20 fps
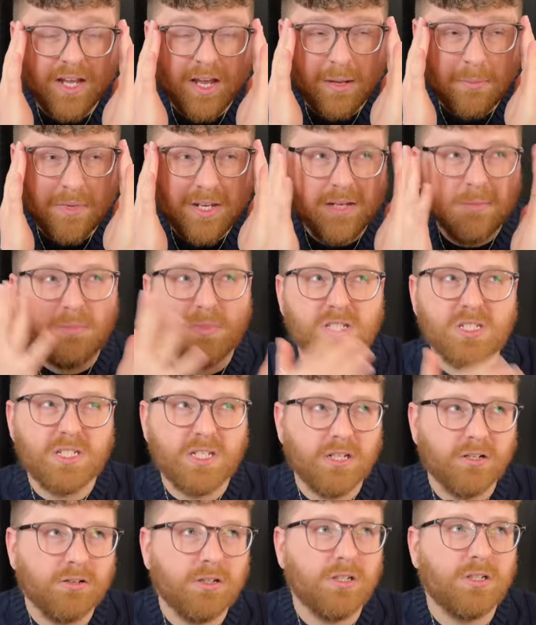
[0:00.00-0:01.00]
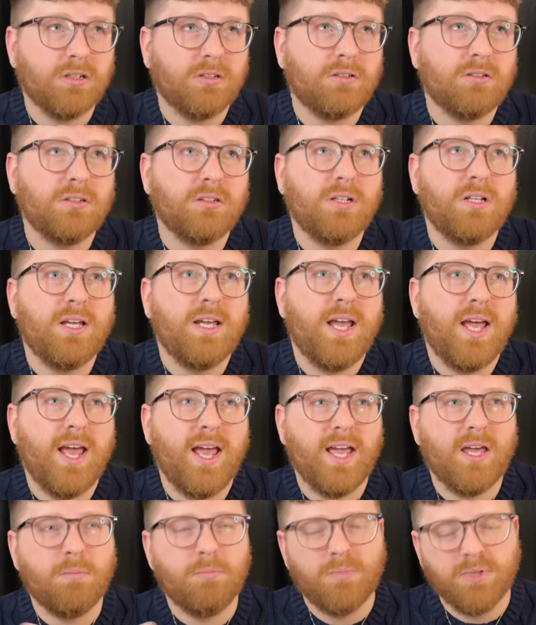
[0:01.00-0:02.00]
I mean, material
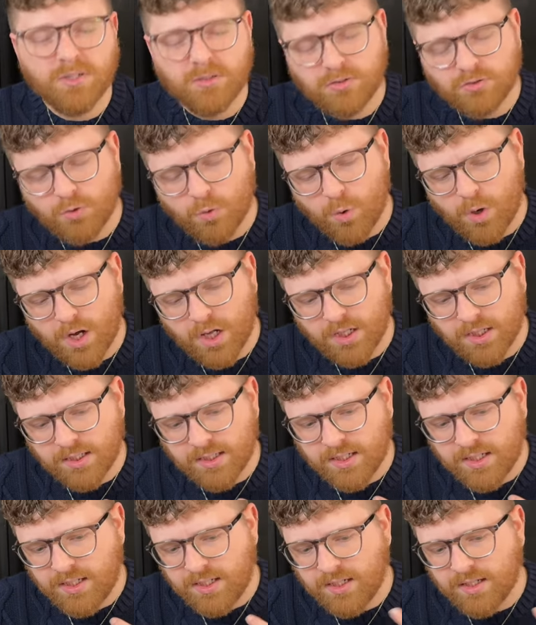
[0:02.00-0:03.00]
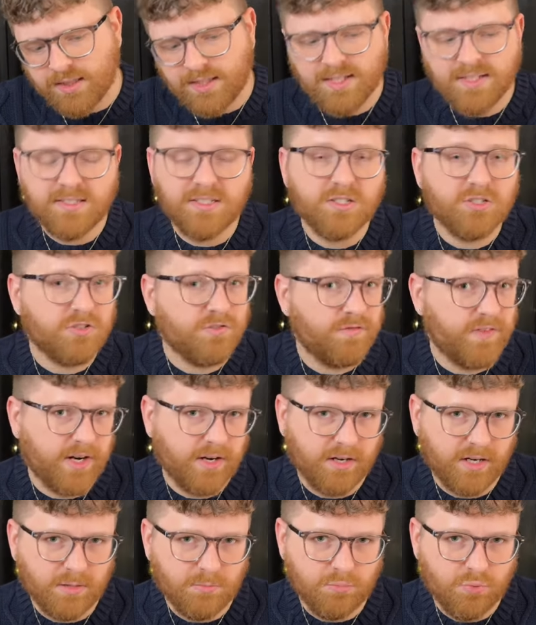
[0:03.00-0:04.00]
and build quality, these things are
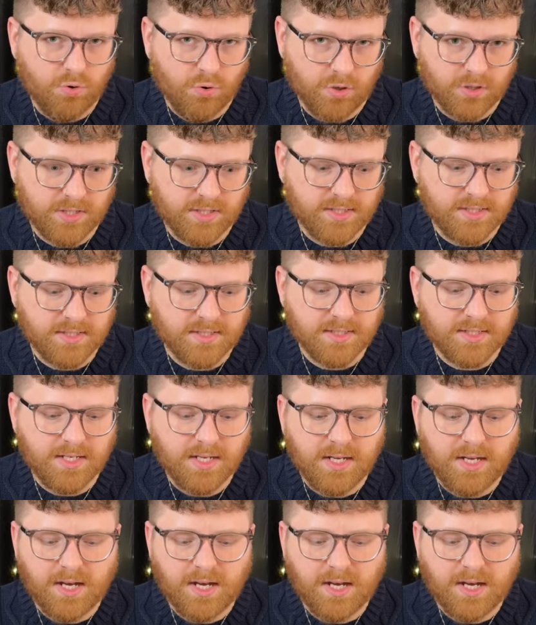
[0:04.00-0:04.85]
very important,